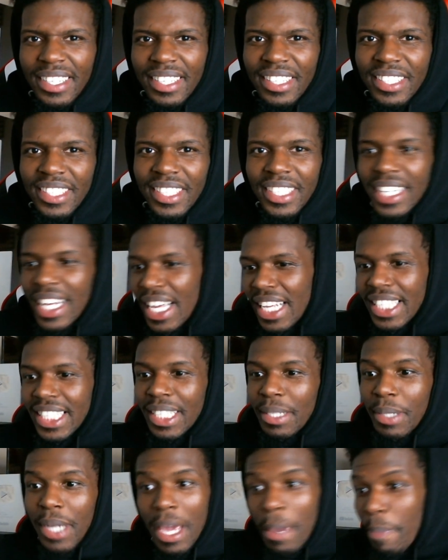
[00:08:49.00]

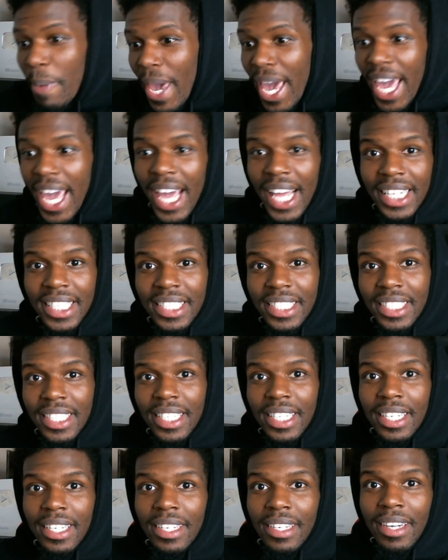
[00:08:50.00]
Knee pads,
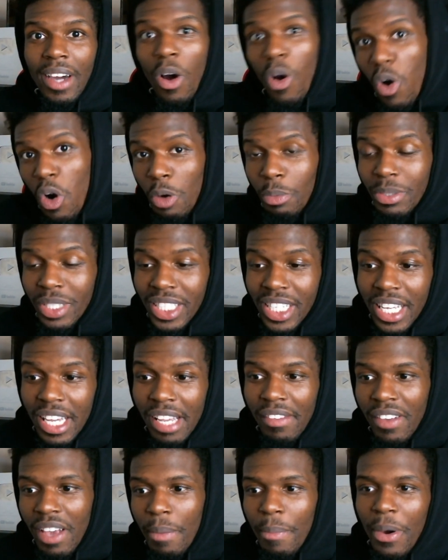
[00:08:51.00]
arm
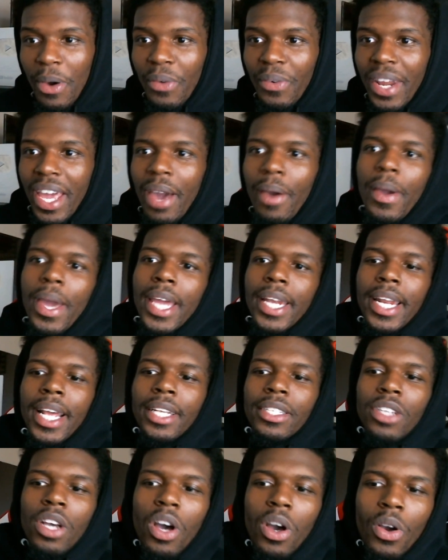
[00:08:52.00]
sleeves, come on now, and
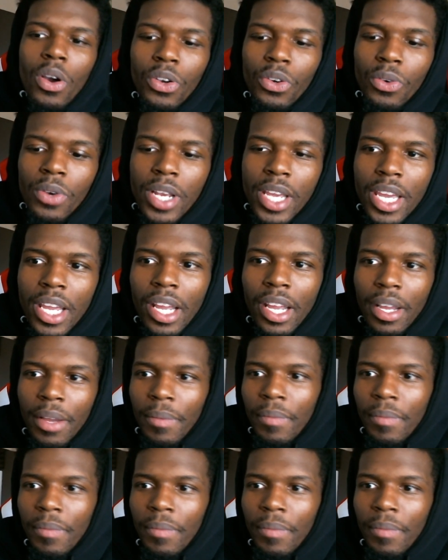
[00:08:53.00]
that's all green.